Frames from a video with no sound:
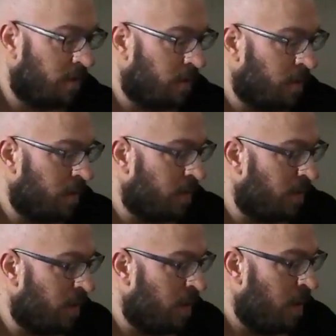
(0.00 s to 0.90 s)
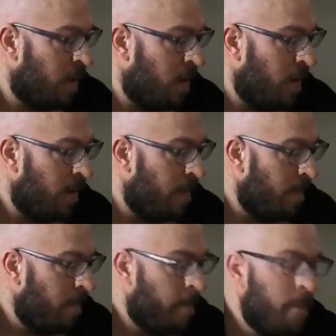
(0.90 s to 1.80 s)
No one is speaking in this clip.